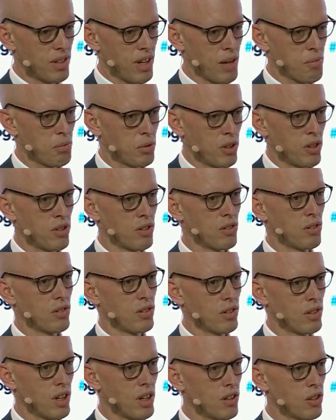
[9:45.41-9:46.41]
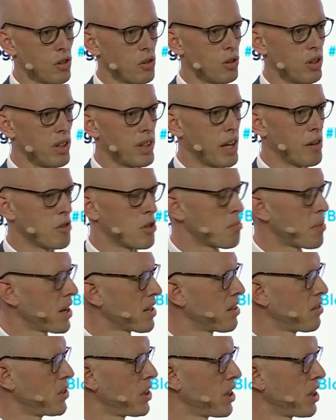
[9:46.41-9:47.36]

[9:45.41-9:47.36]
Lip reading: Apple and Google and their respective